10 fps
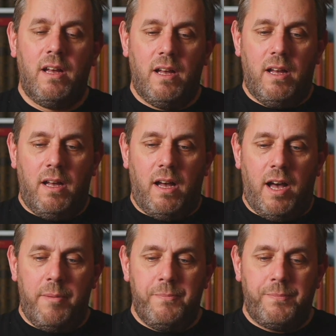
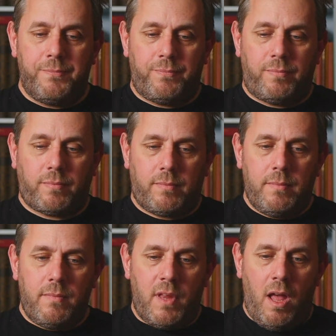
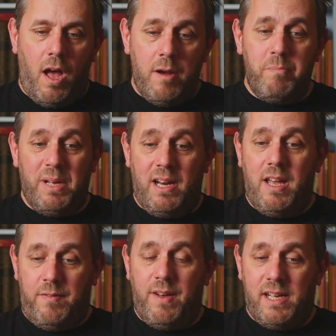And Billy
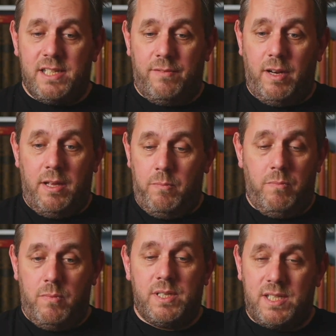effectively
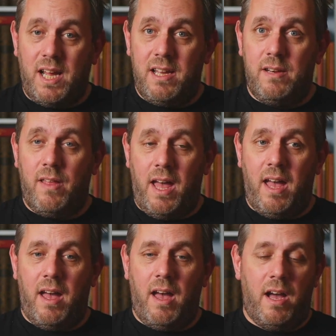stayed there,
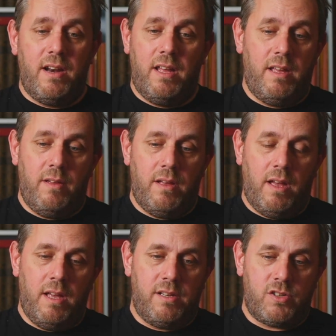and he
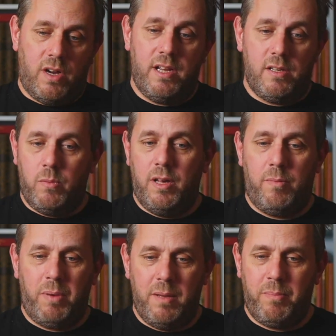trained with
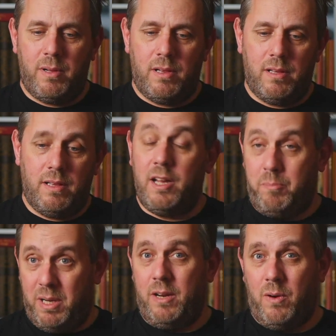people like
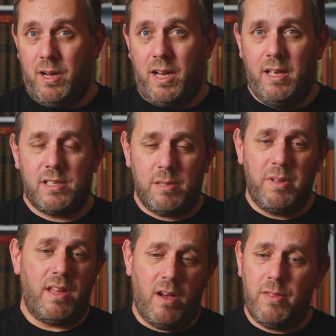Billy Riley, some of the
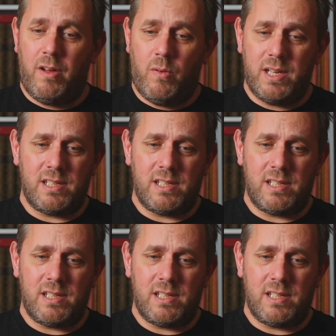other wrestlers.